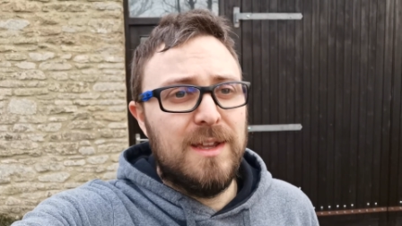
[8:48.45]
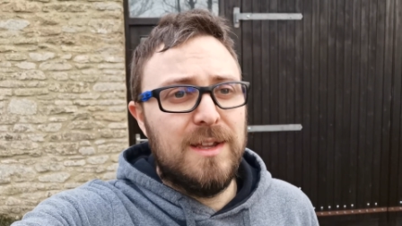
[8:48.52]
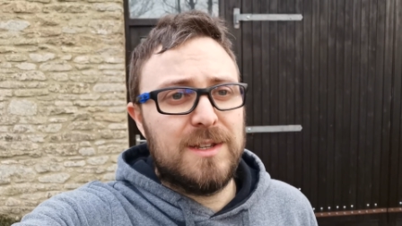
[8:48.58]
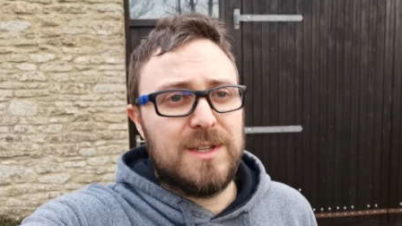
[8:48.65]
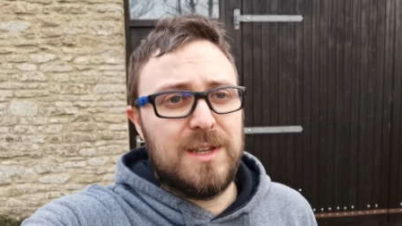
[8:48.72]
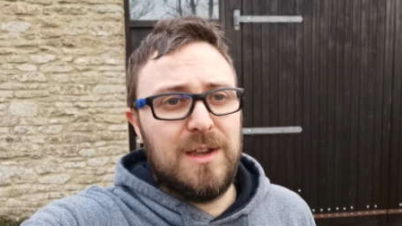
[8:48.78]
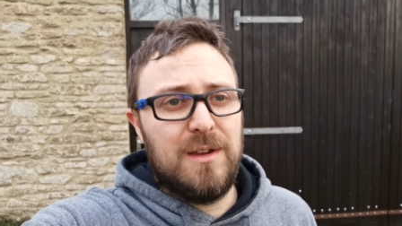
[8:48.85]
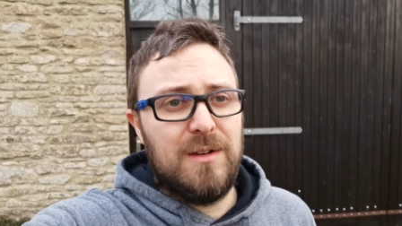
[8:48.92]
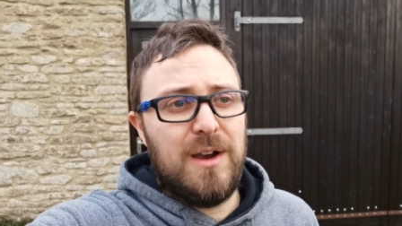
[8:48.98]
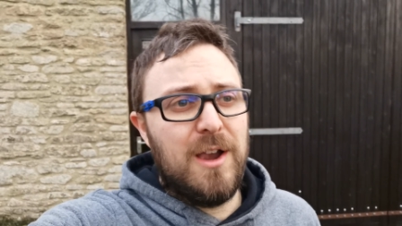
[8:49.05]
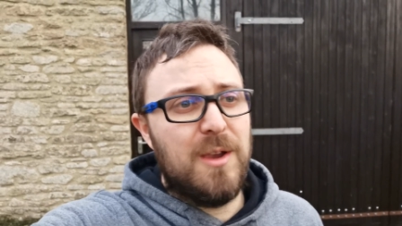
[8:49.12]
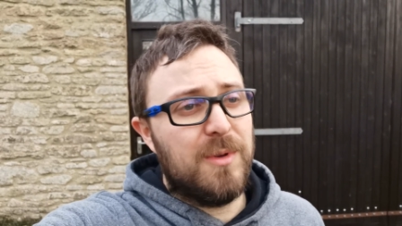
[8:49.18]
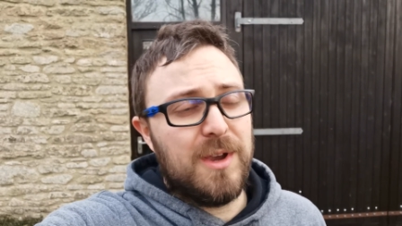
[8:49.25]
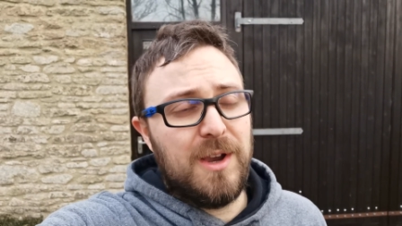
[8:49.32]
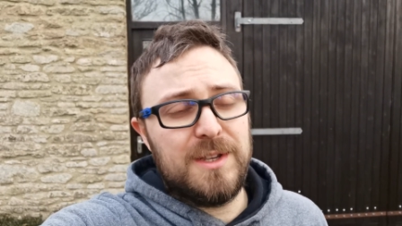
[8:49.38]
So I
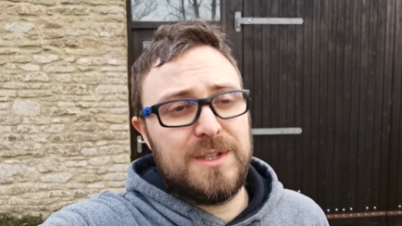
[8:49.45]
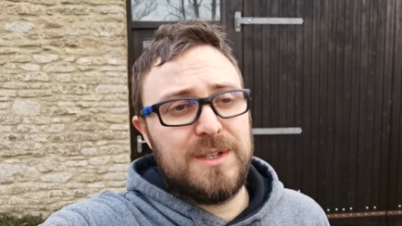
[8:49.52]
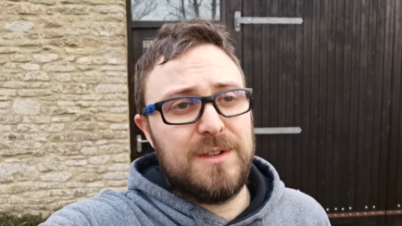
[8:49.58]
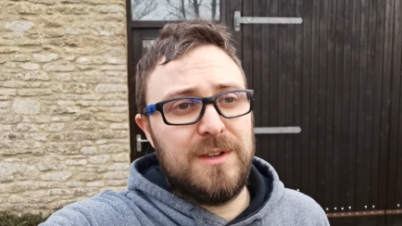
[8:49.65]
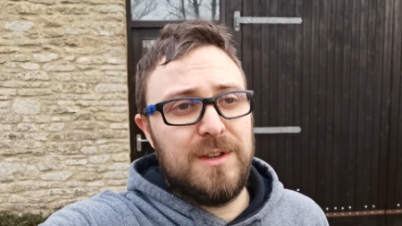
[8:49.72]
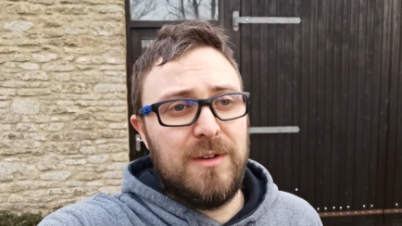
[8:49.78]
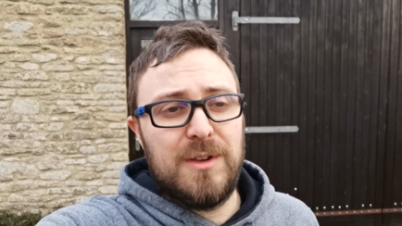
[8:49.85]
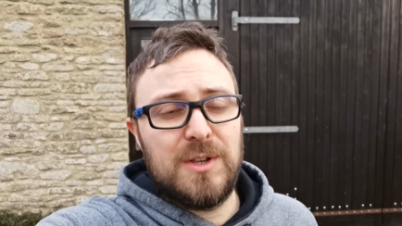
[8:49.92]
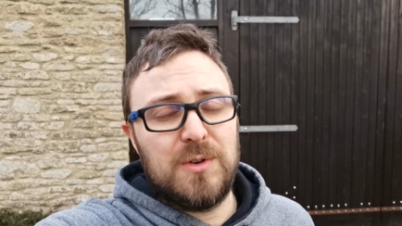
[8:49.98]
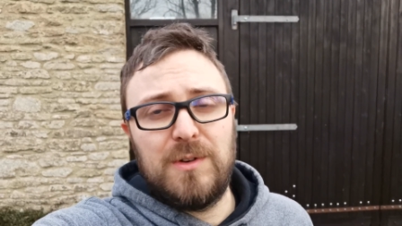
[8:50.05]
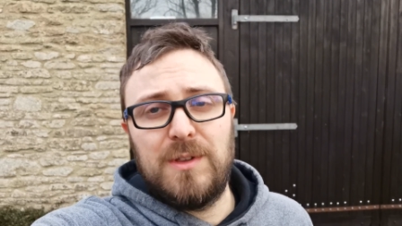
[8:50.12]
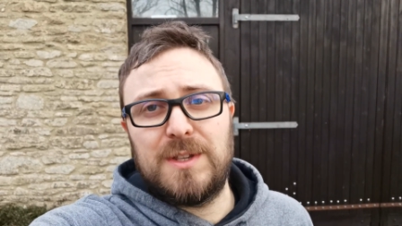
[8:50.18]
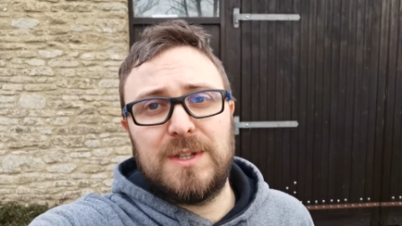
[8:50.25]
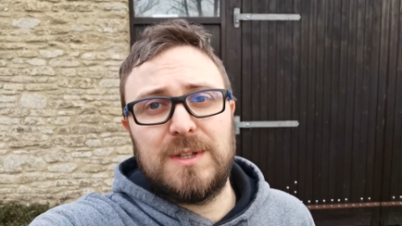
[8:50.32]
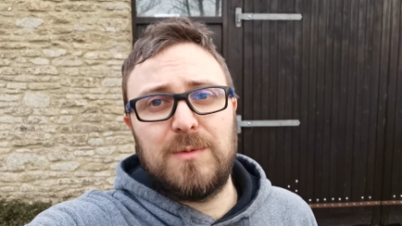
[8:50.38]
hope you guys, you know, enjoy
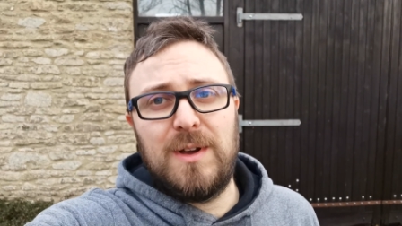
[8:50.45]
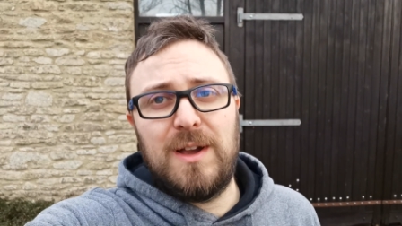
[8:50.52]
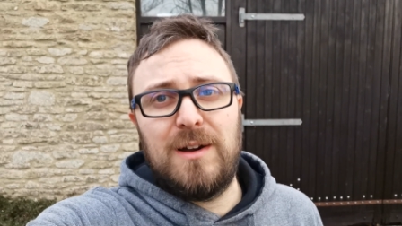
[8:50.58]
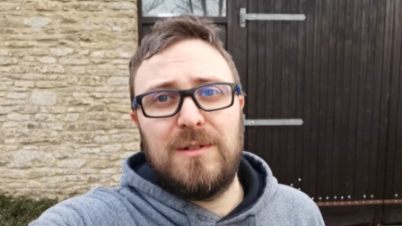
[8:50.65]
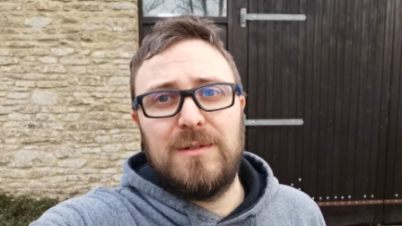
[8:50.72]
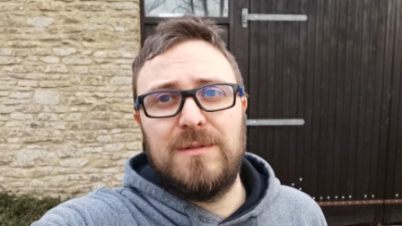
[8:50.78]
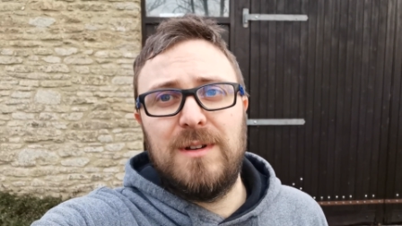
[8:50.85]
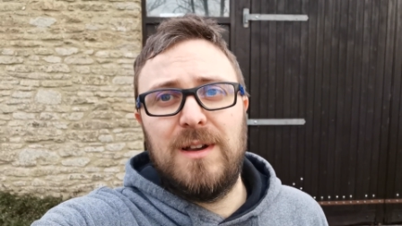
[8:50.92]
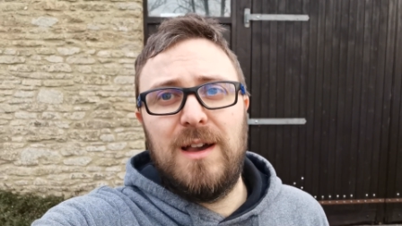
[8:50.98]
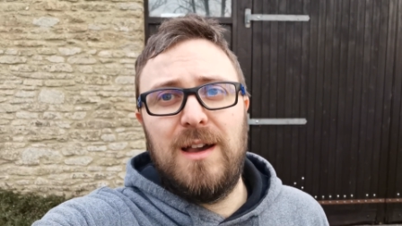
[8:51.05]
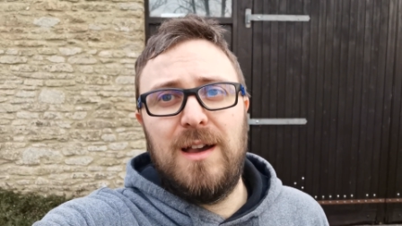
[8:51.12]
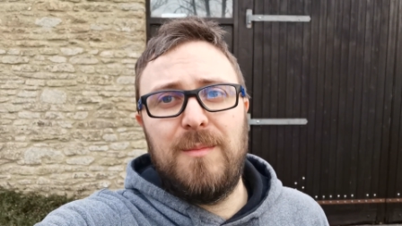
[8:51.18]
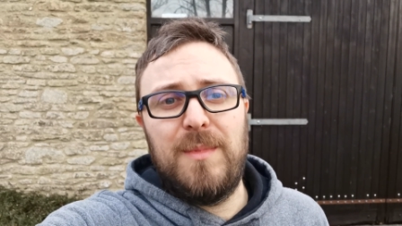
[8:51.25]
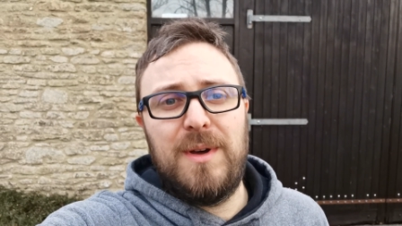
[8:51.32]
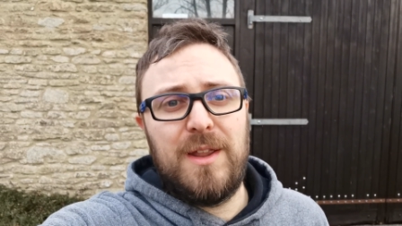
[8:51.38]
this as well,
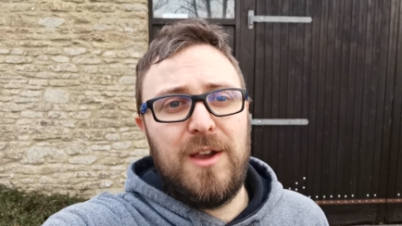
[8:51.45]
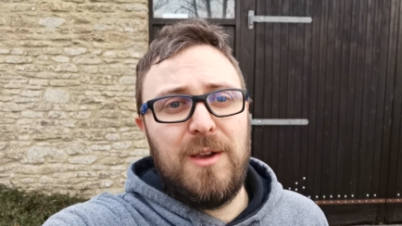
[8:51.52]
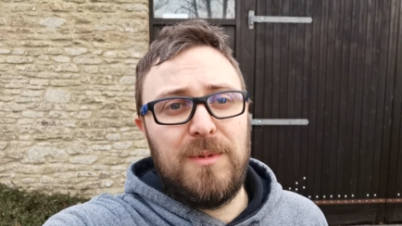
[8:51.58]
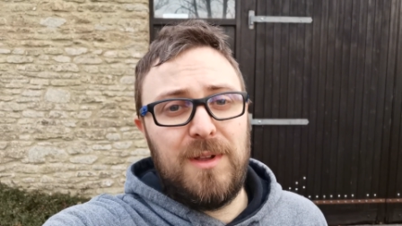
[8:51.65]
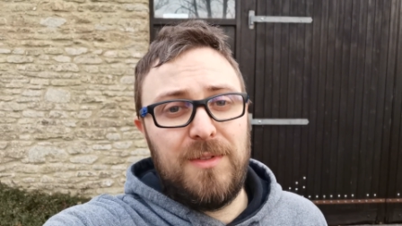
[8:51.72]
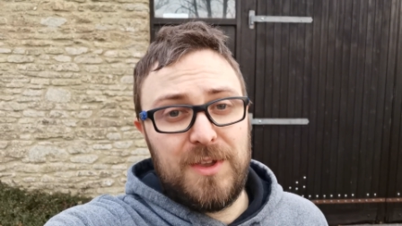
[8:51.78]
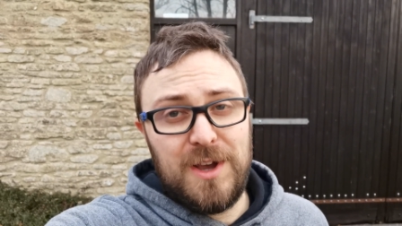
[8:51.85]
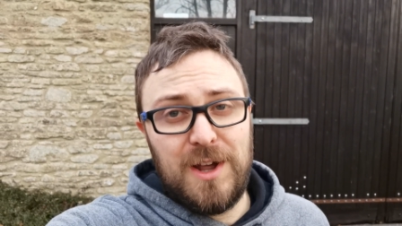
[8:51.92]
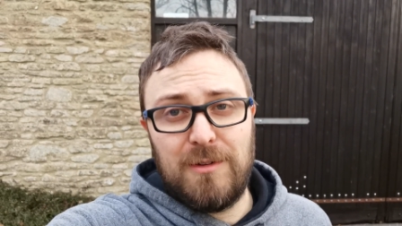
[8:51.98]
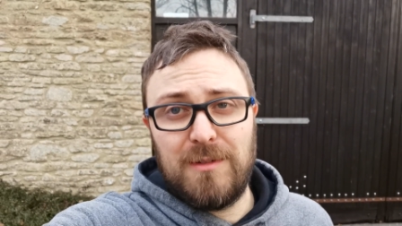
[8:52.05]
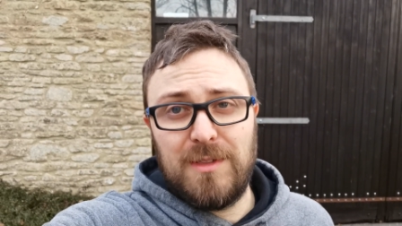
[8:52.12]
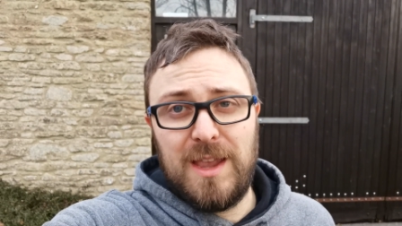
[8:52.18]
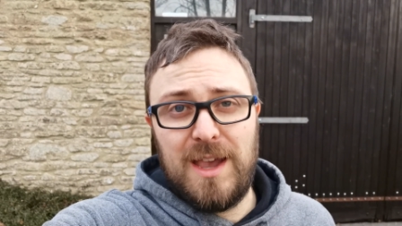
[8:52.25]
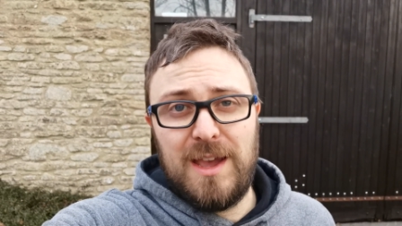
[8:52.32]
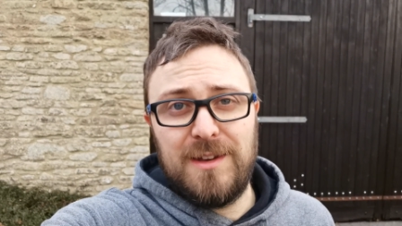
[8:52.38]
and I hope you like the colour at
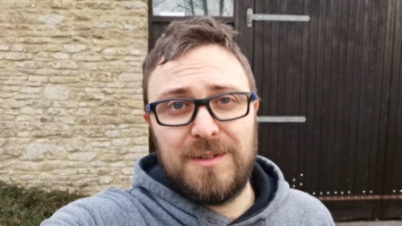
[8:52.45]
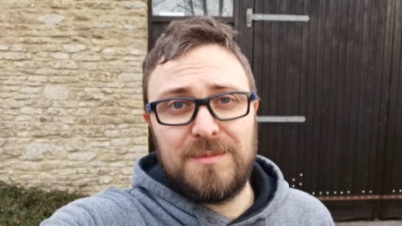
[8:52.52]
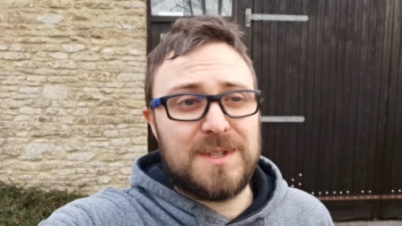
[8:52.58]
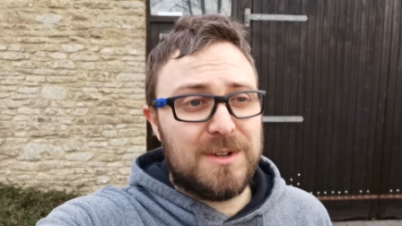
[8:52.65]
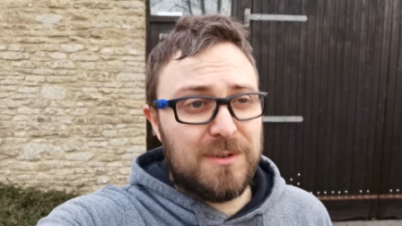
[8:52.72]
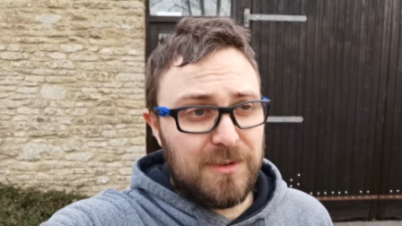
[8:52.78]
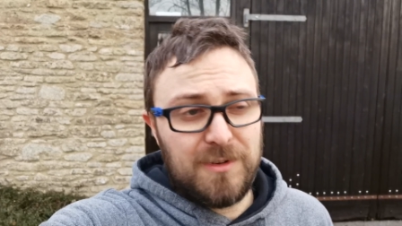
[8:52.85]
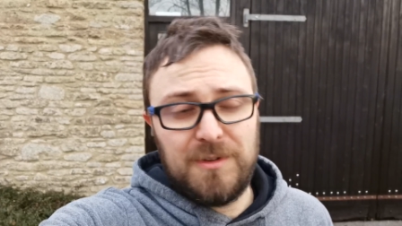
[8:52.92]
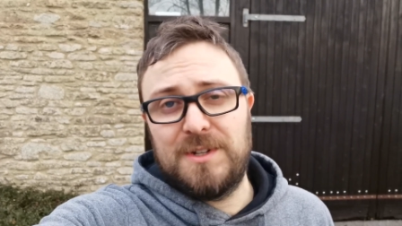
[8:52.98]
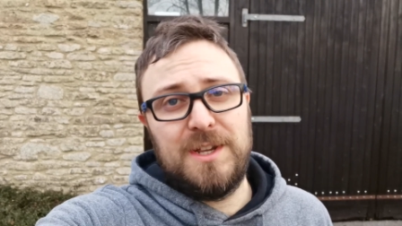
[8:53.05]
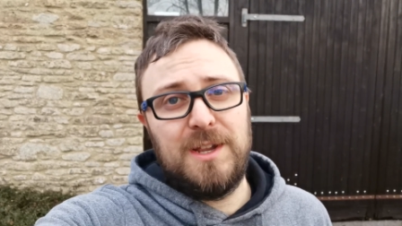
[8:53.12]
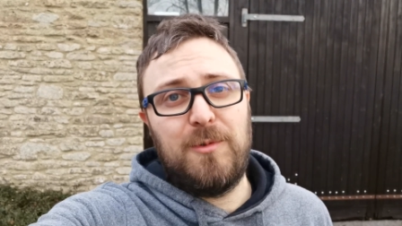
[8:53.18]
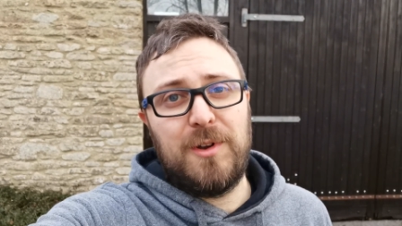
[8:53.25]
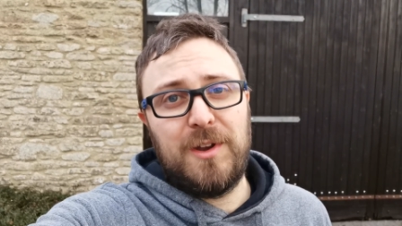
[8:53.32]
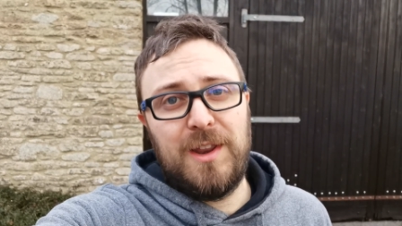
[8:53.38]
the end. I'm still not going to tell
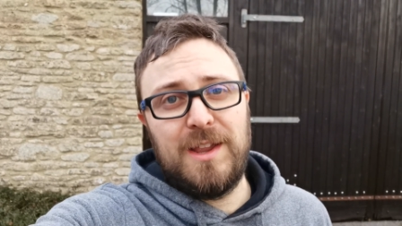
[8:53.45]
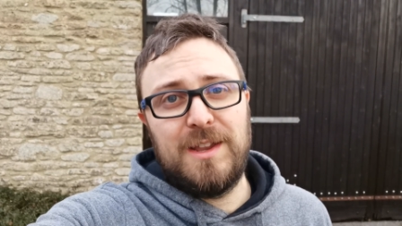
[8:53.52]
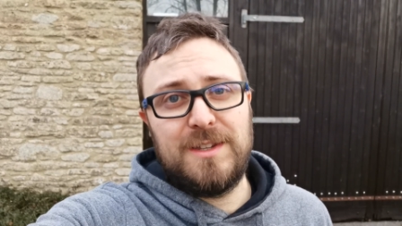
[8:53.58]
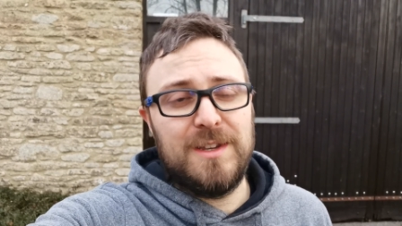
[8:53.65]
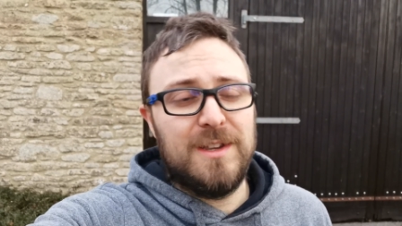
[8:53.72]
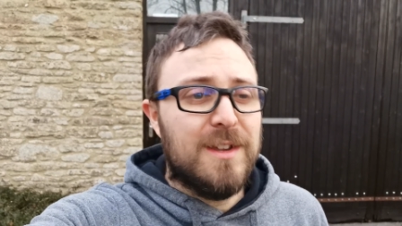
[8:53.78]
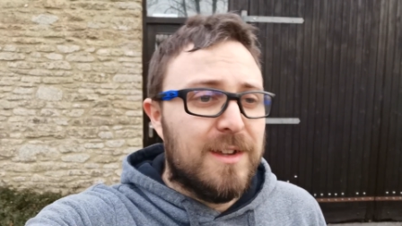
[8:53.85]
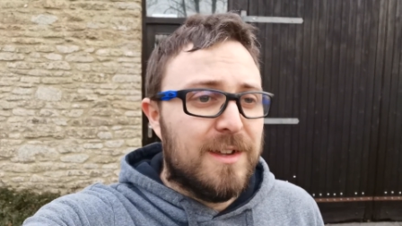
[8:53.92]
you what it is.